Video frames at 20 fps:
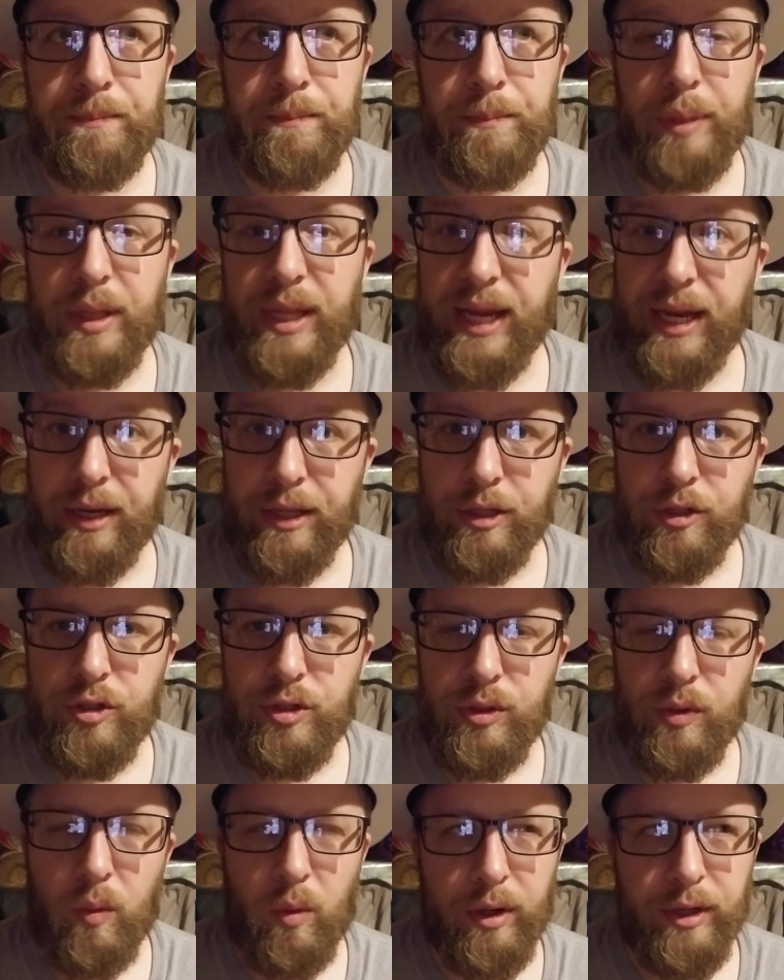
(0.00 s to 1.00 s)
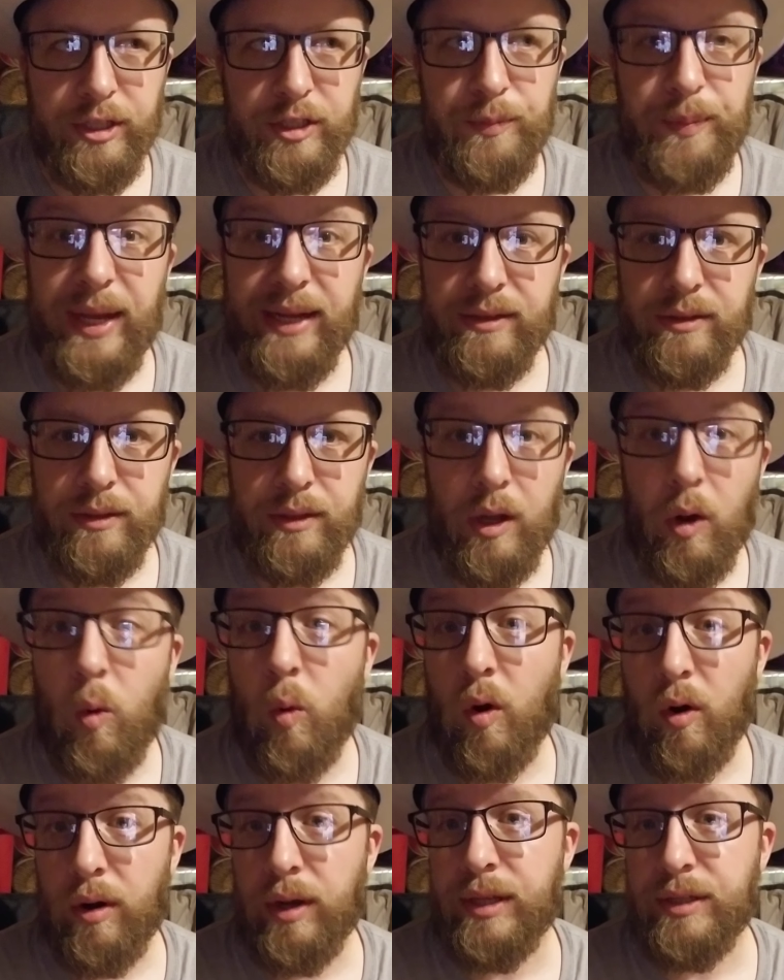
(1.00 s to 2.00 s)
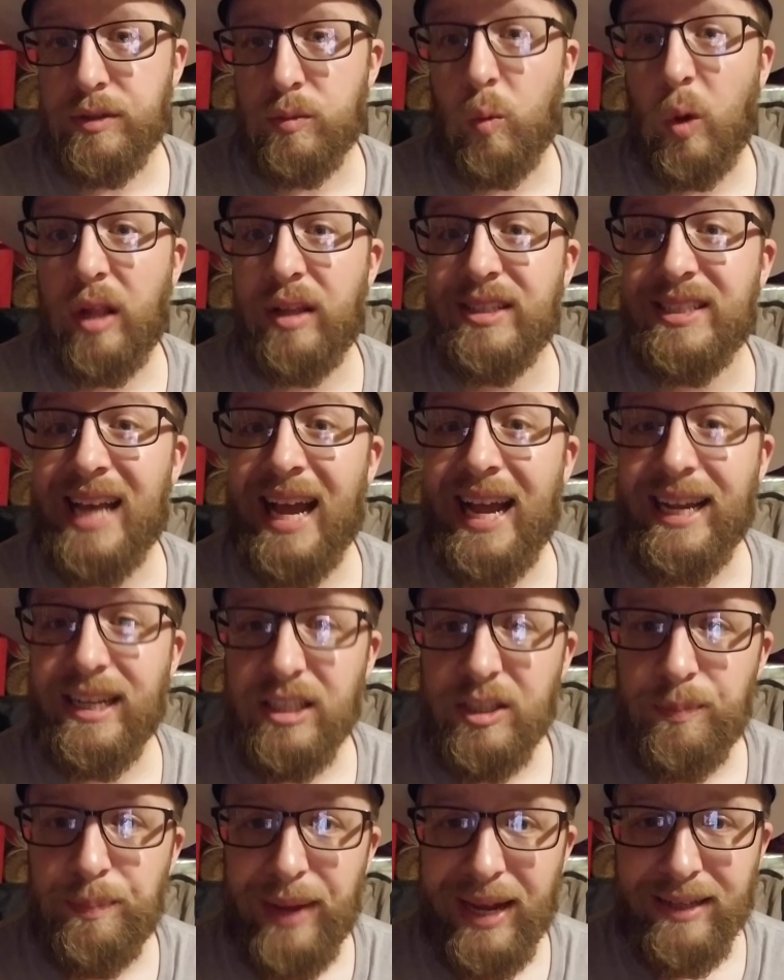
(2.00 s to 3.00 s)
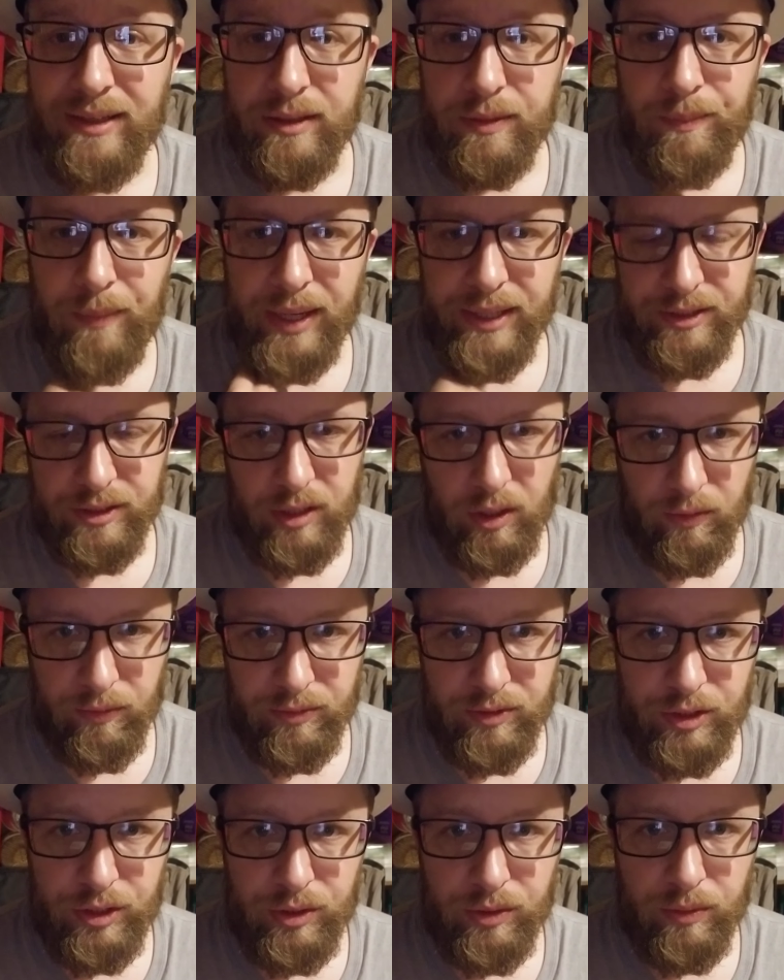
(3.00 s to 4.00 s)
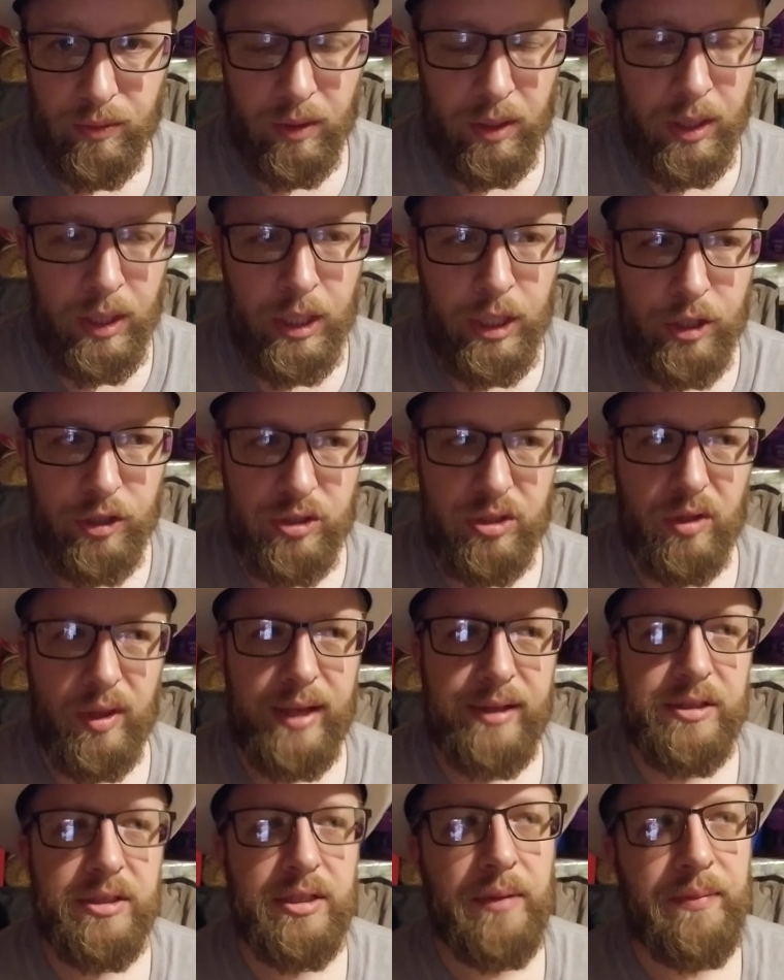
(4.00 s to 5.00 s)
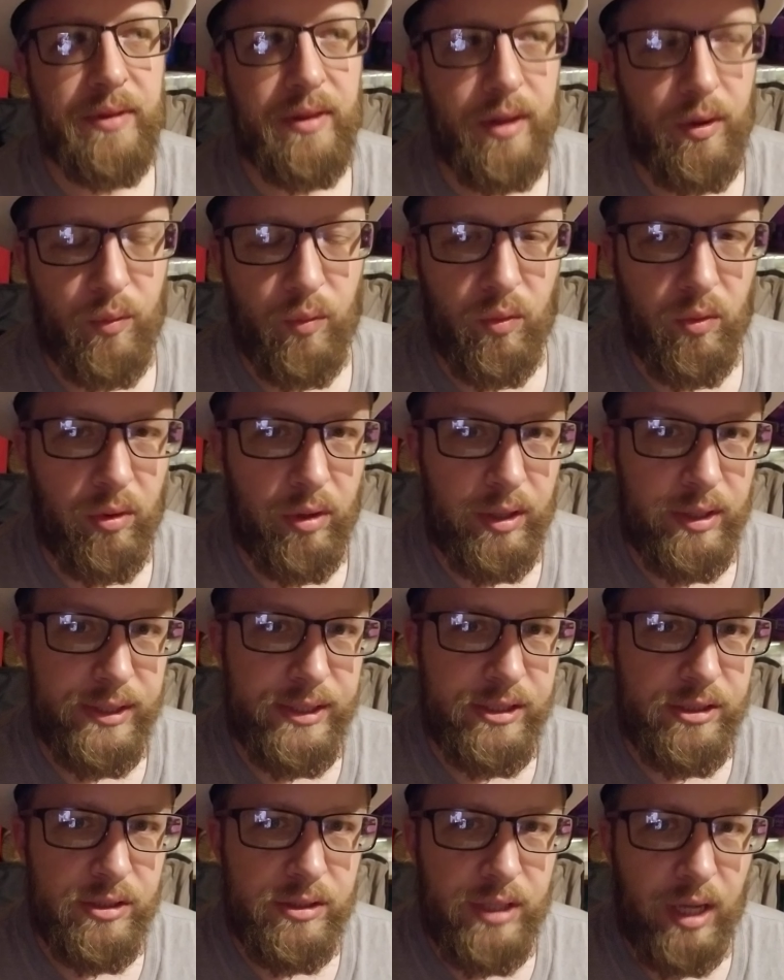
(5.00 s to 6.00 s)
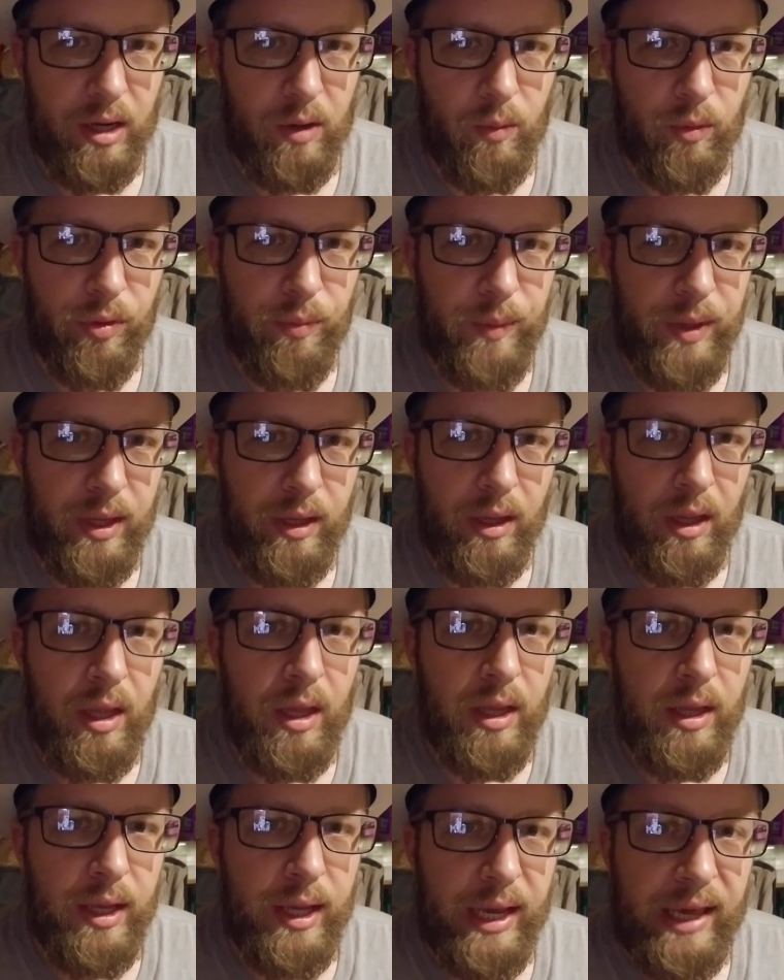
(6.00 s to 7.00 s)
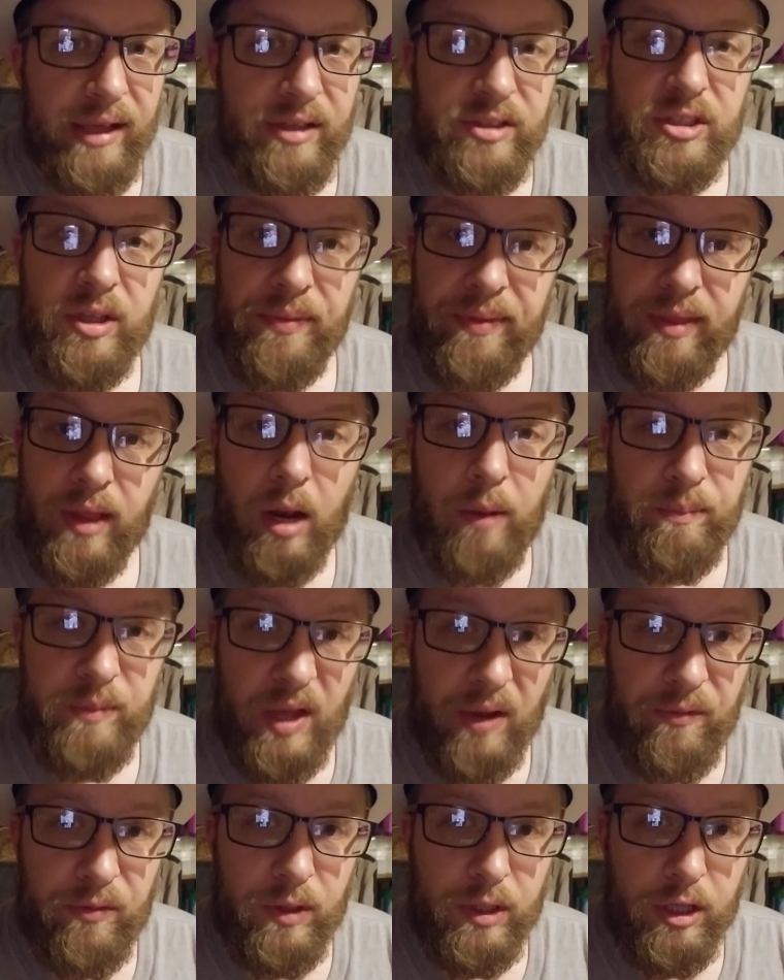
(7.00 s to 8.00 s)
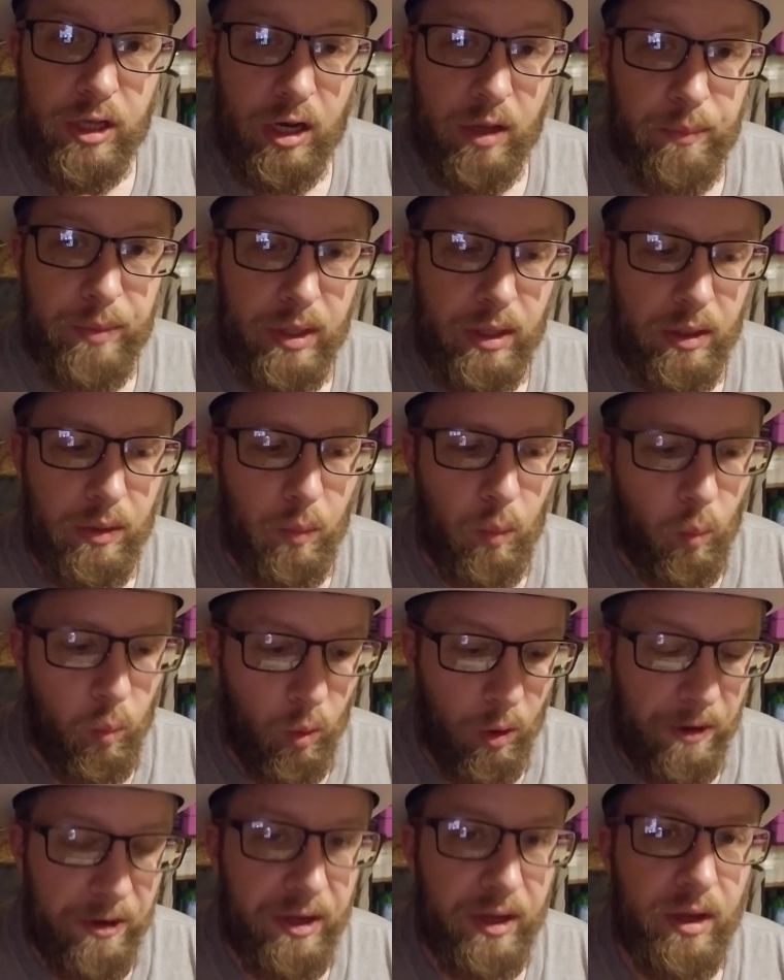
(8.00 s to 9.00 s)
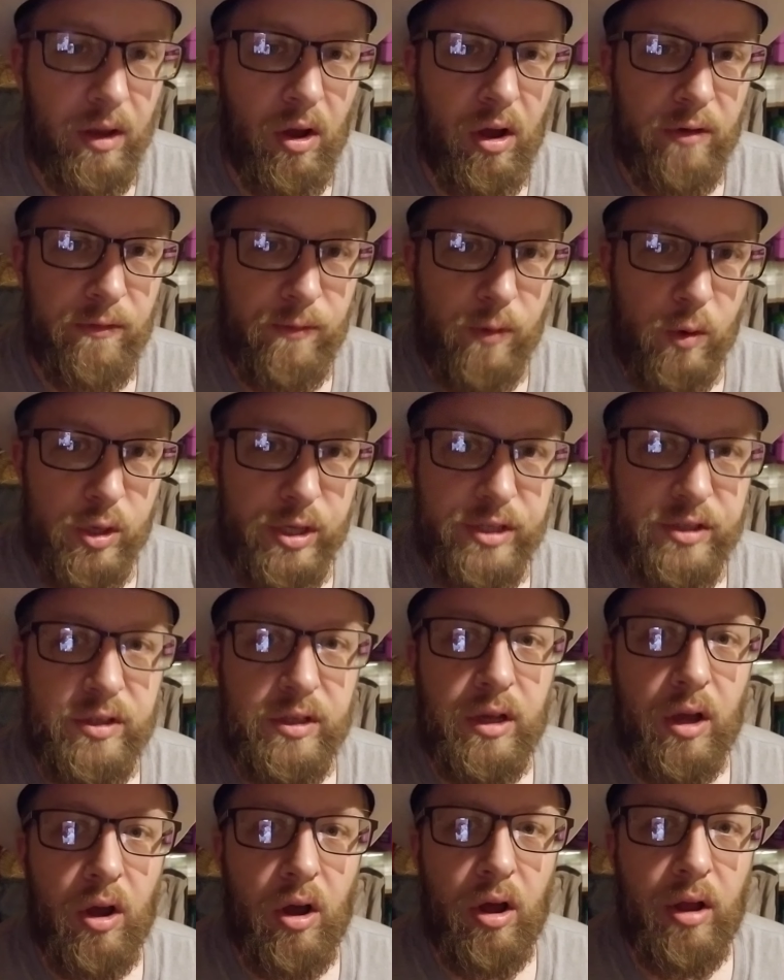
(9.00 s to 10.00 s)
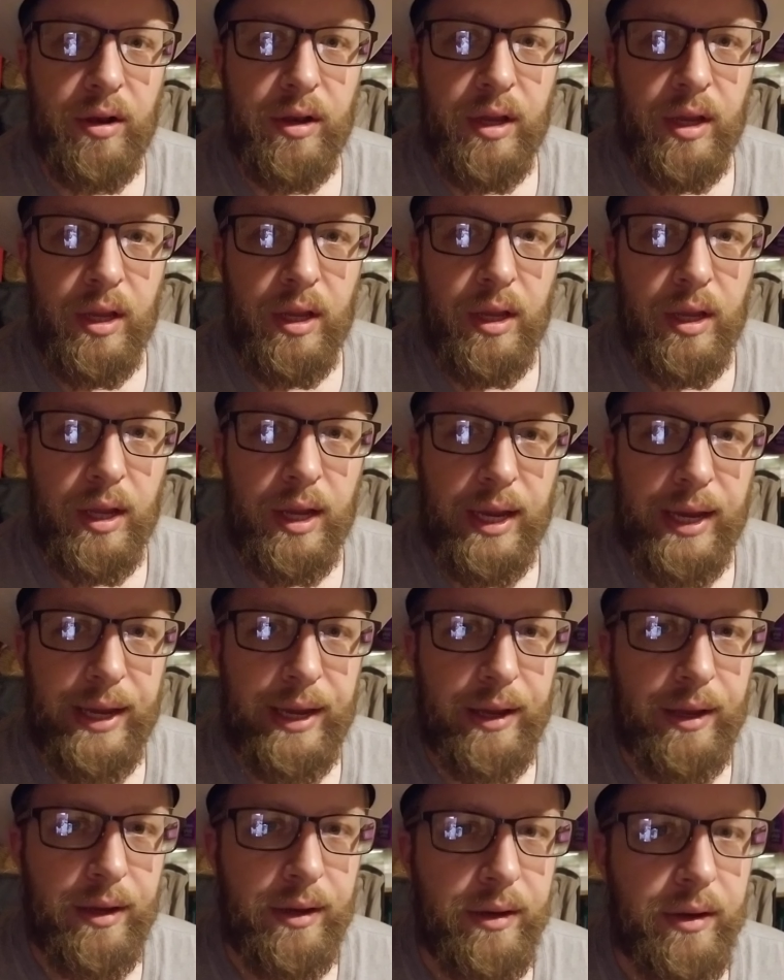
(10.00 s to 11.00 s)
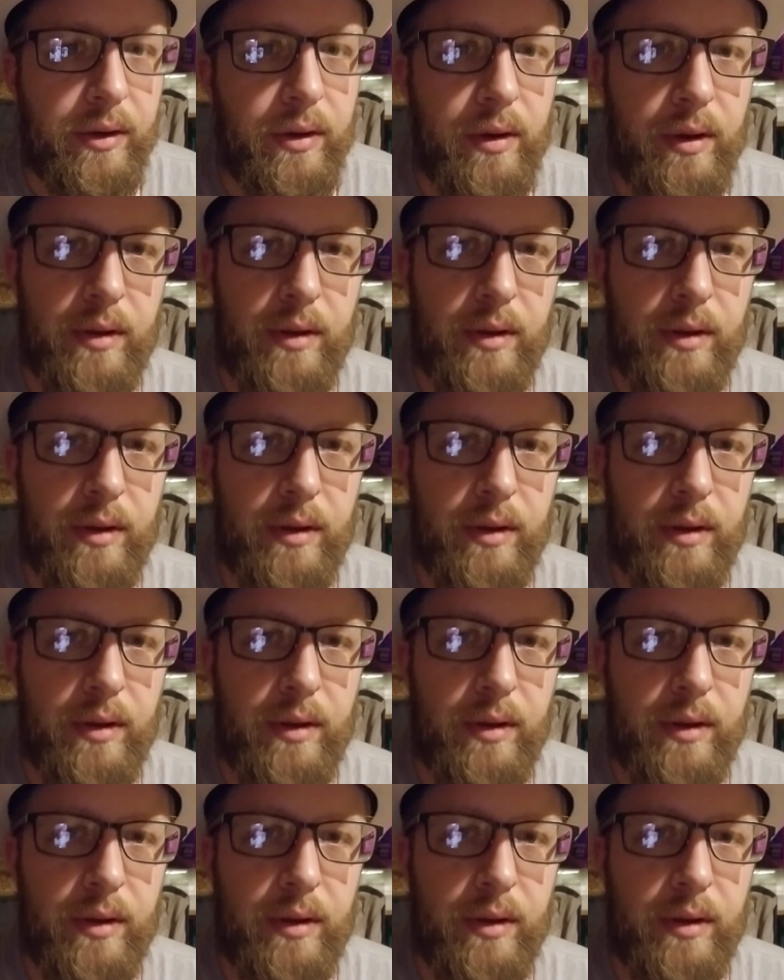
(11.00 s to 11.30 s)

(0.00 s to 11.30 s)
planning to or expected, or as well as I expected myself to. So that's something that really stuck with me, and that's something that I'm definitely going to be working on, focusing on, and